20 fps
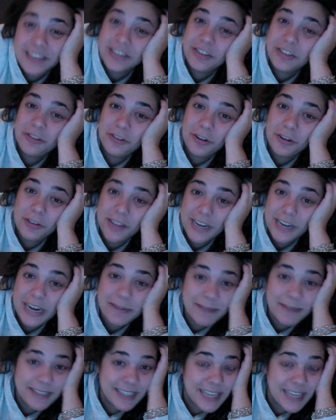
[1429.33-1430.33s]
Did you know that
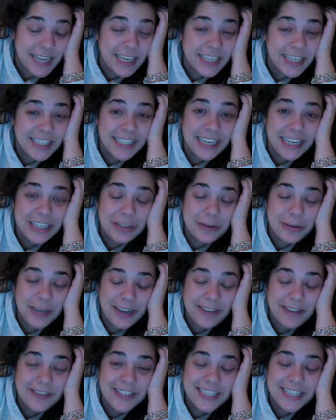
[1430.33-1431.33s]
I'm excited to get you
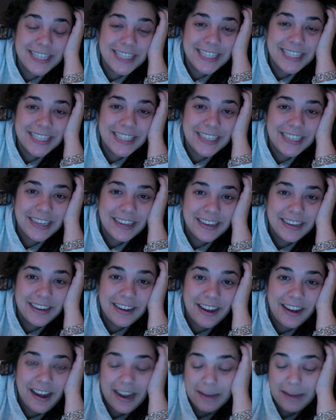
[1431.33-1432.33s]
gifts?
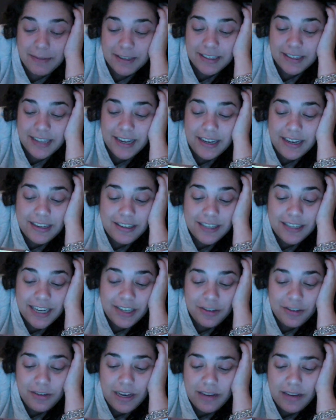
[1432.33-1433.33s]
I am excited to
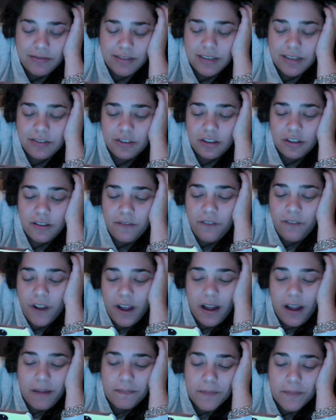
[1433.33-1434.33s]
get you gifts. Like, shut the
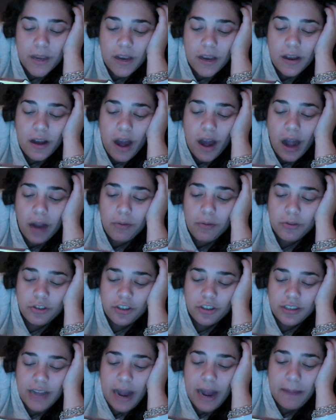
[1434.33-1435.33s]
fuck up. I
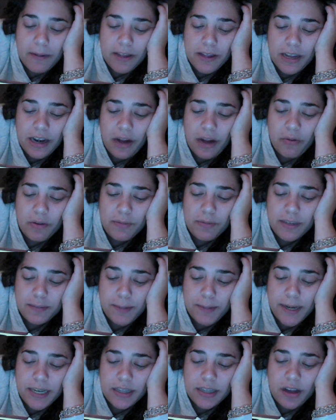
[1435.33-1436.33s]
was just happy that I would be
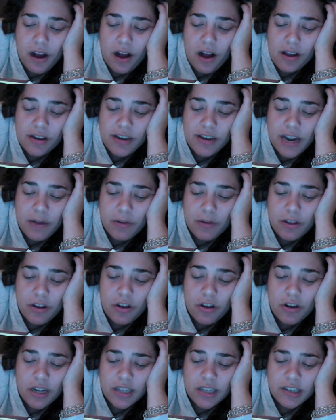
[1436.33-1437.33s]
spending the holiday with
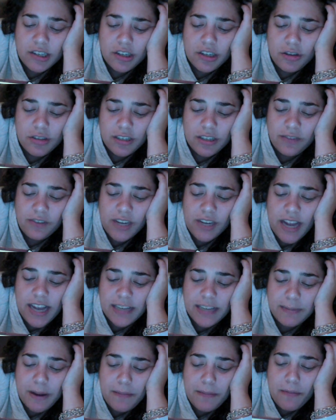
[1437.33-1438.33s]
her exclusively,
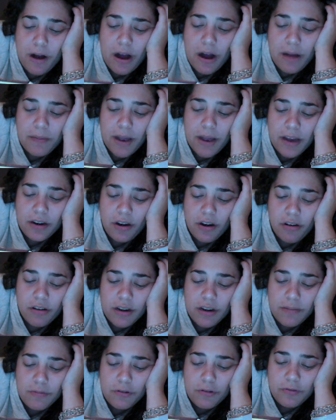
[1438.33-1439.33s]
as my mom had
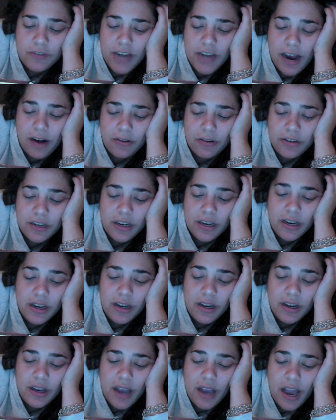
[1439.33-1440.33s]
already moved out
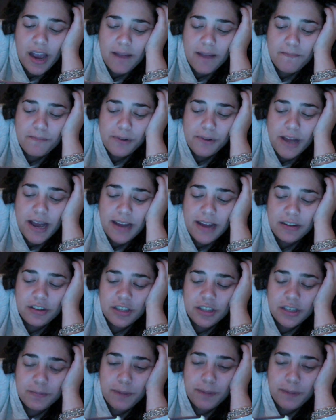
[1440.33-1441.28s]
and planned to